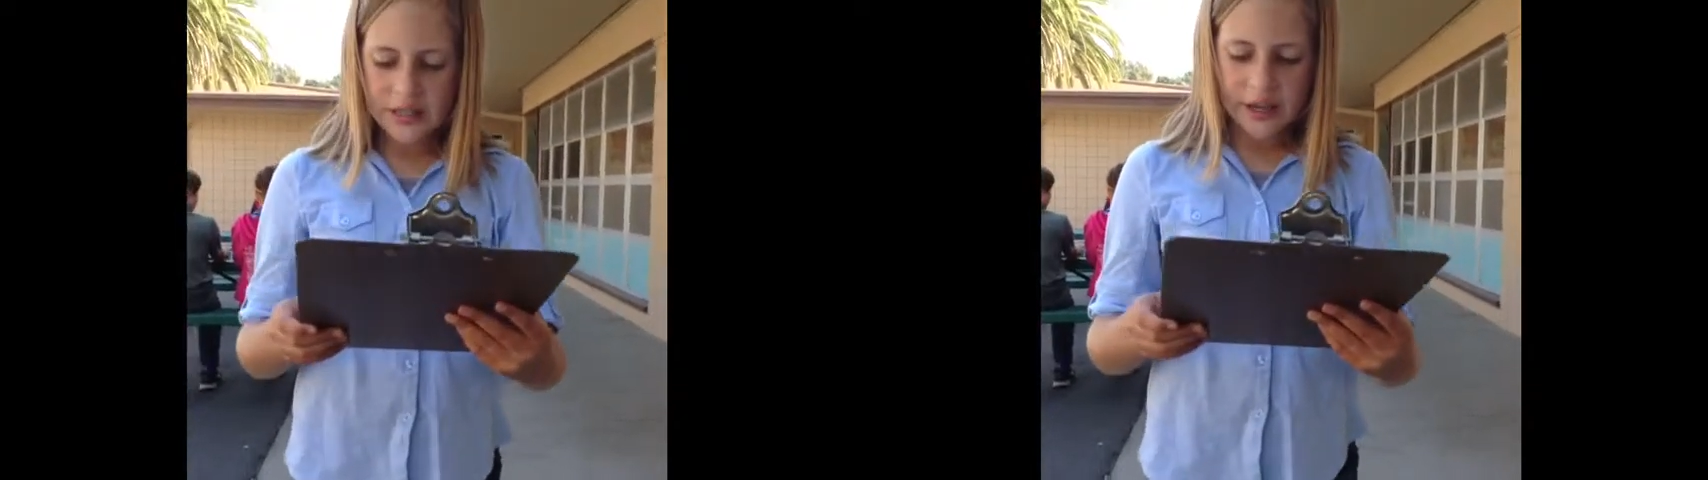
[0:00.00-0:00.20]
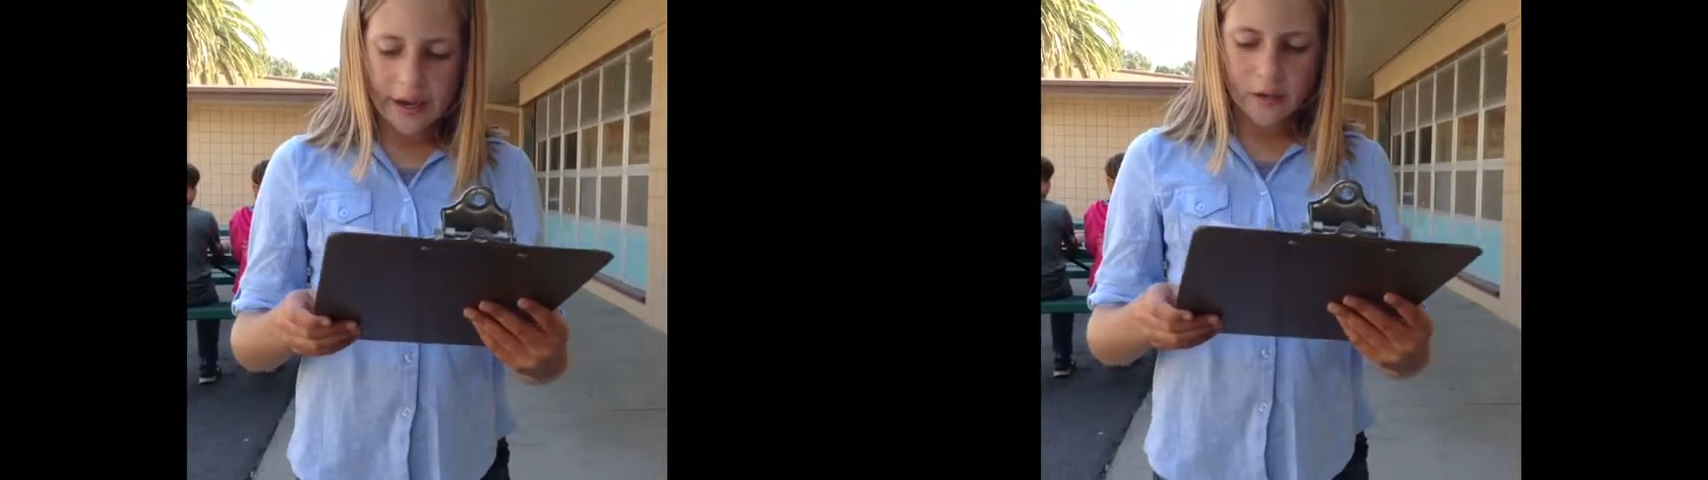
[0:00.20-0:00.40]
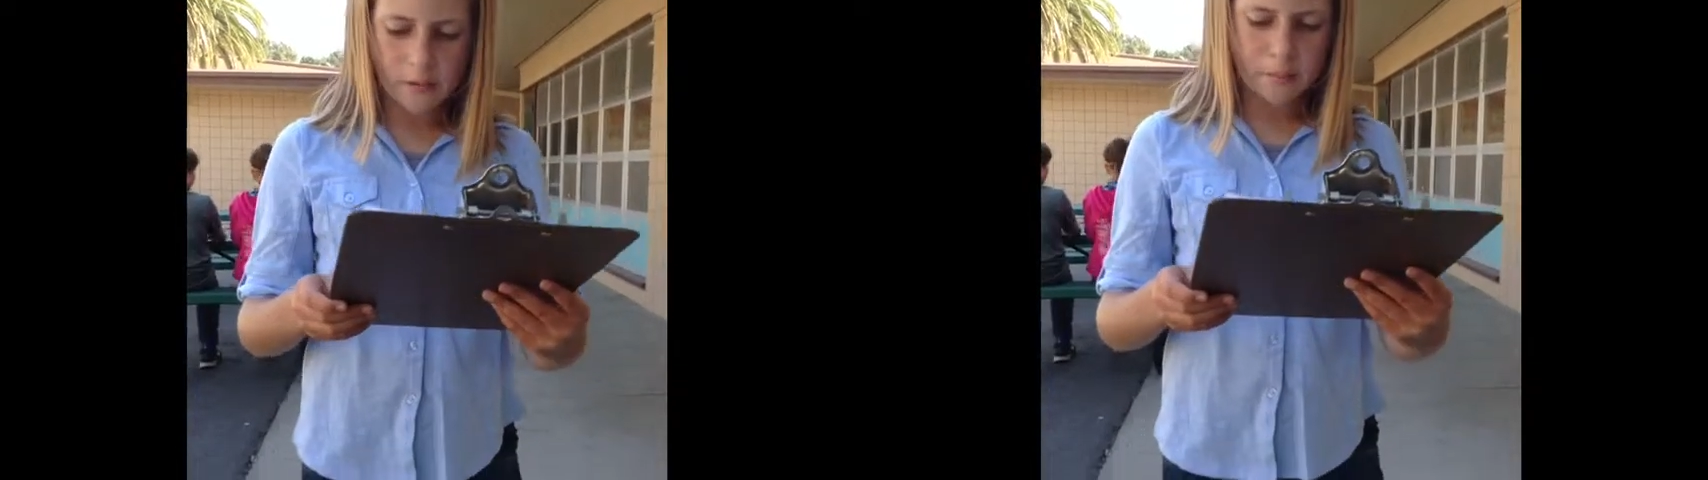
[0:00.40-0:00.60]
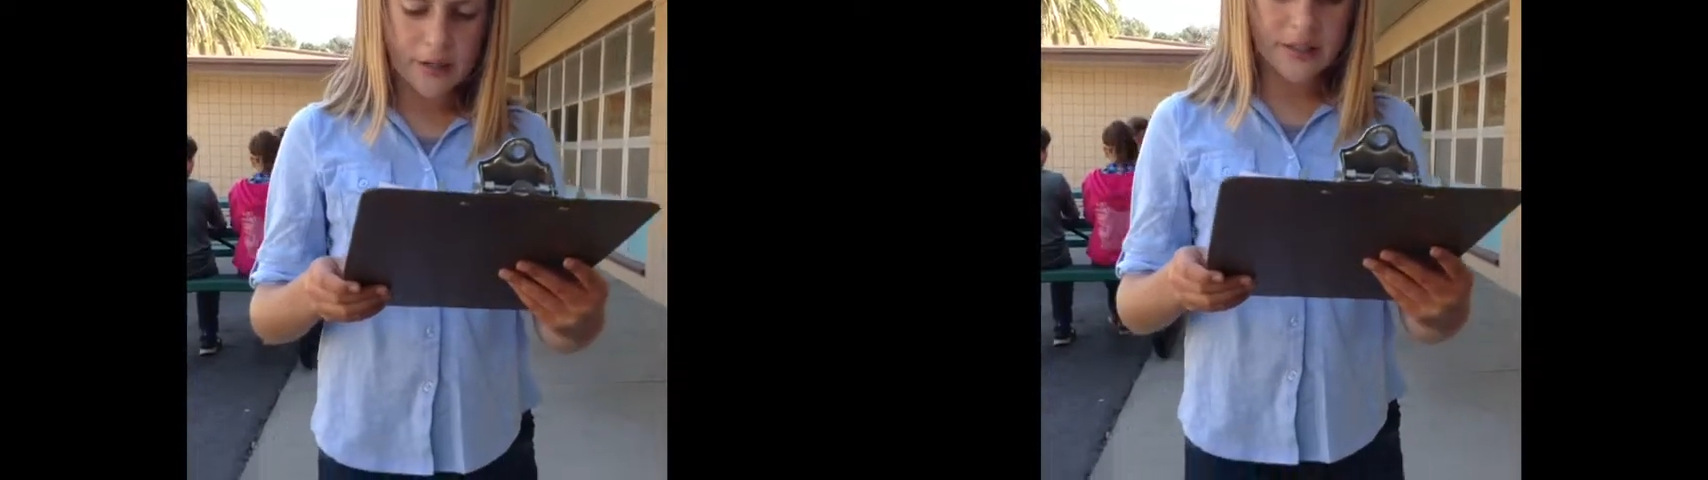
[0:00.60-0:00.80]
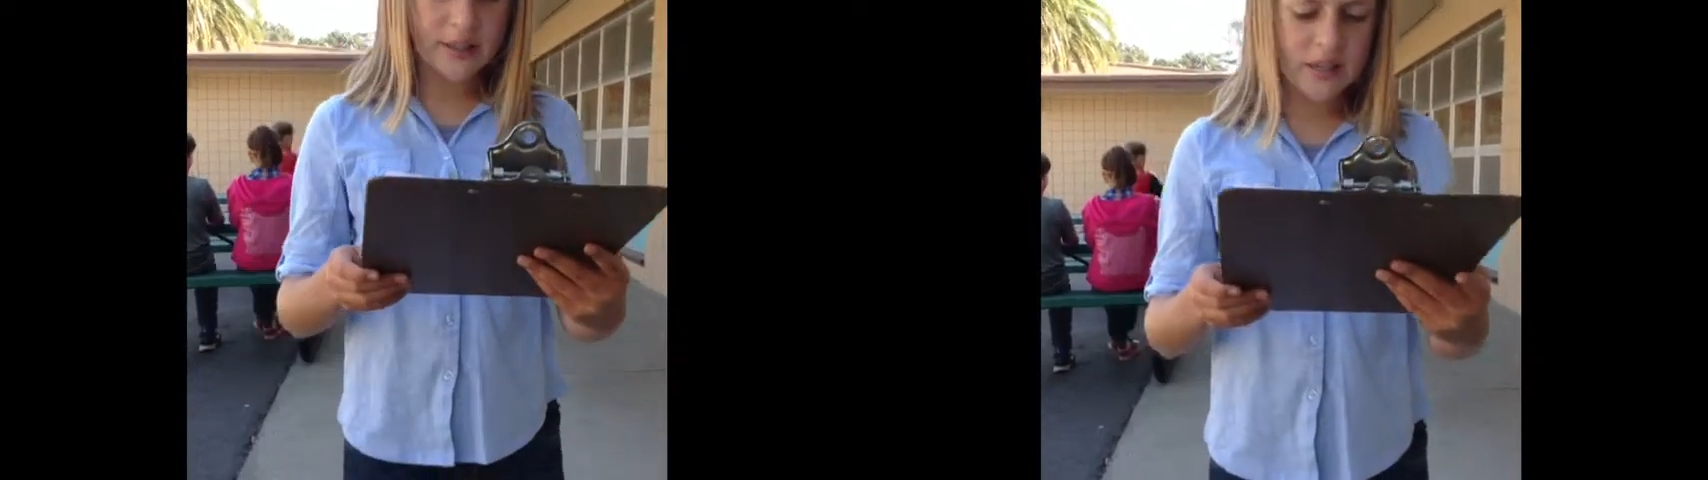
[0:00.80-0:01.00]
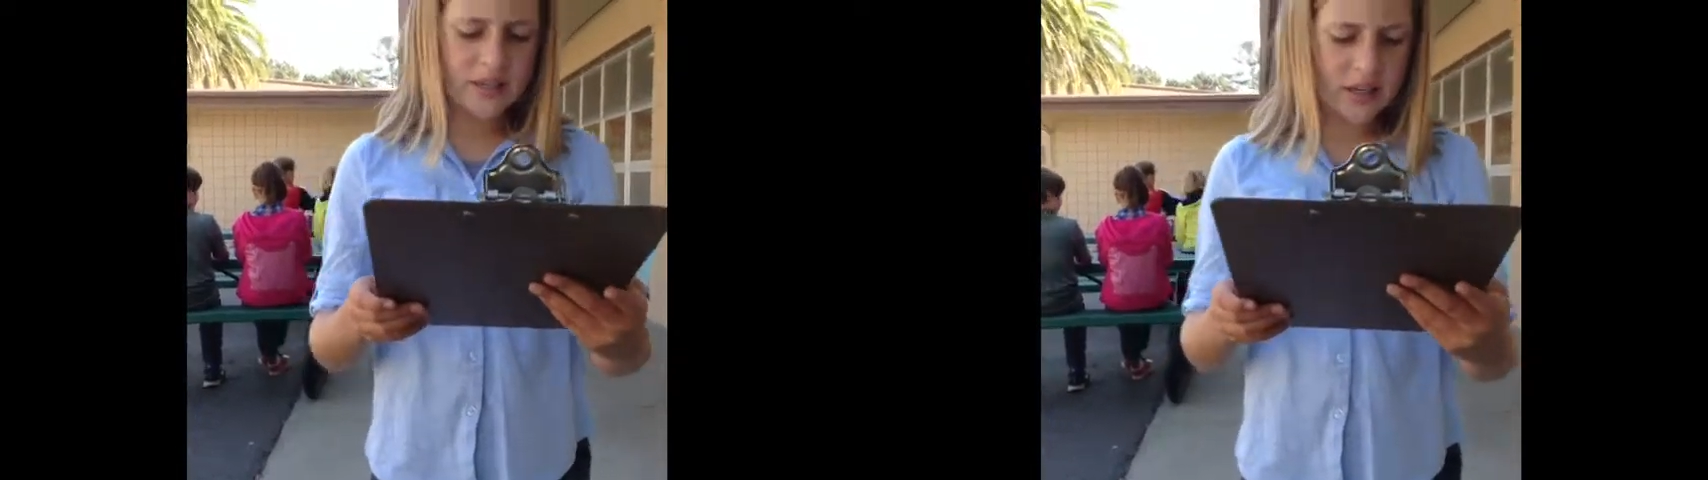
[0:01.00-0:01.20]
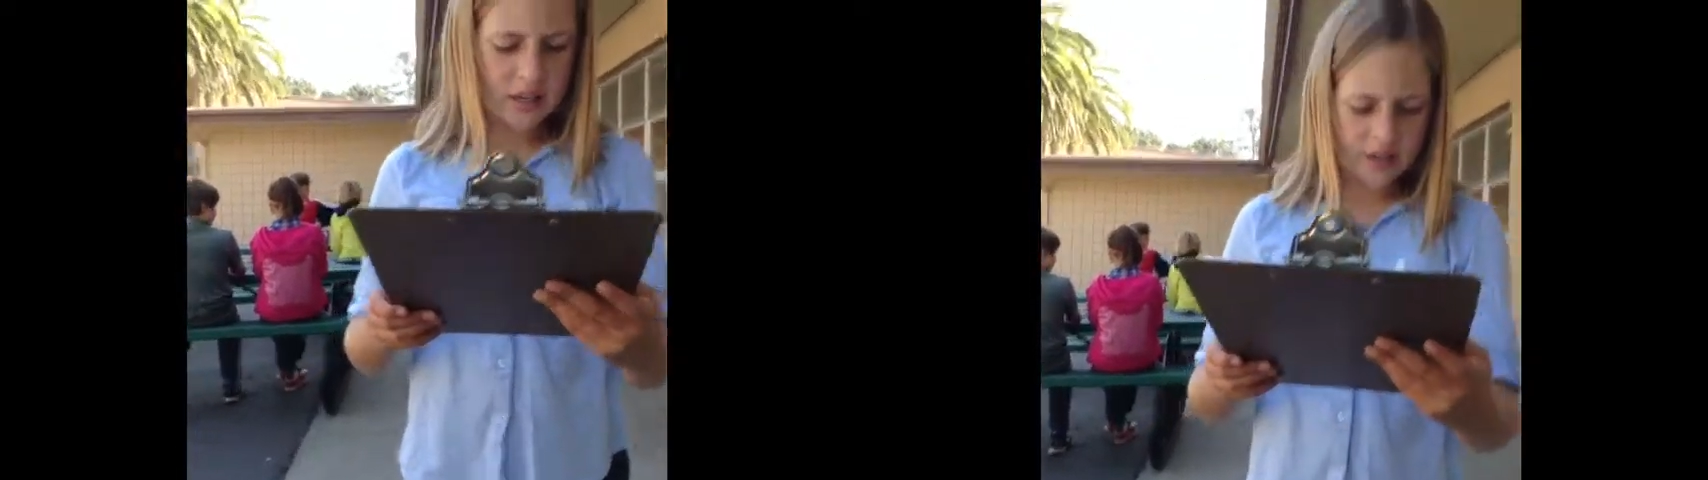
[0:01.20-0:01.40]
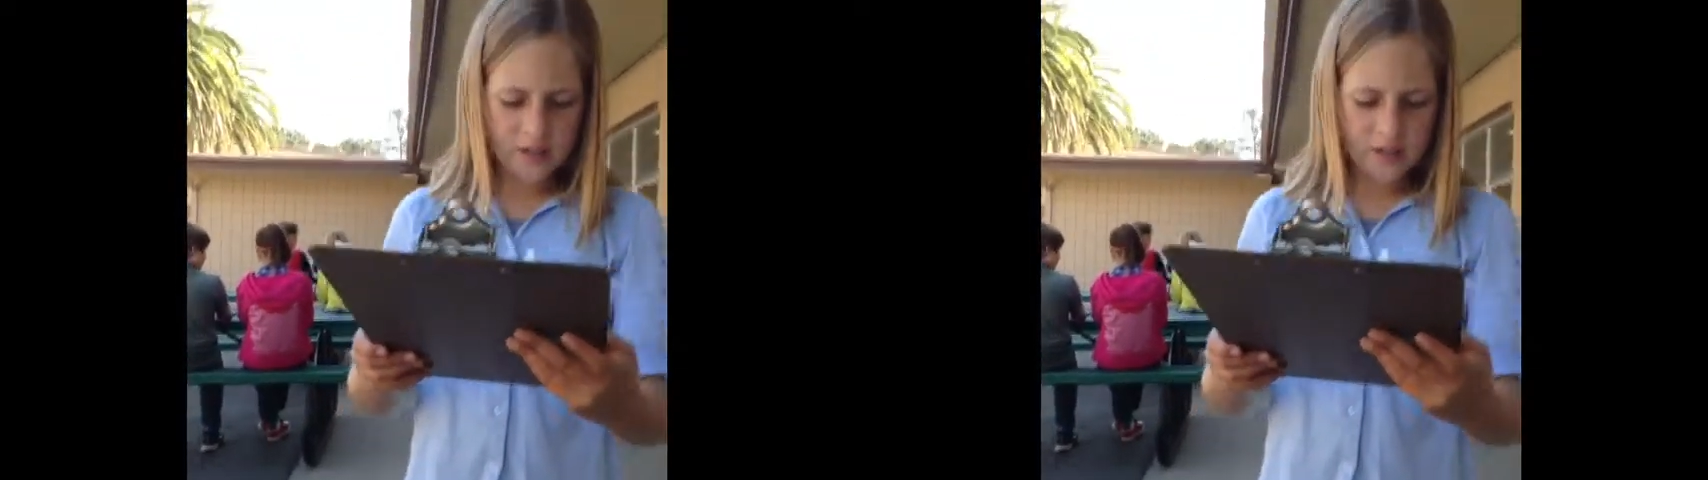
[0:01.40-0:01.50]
dead in pits in the sand.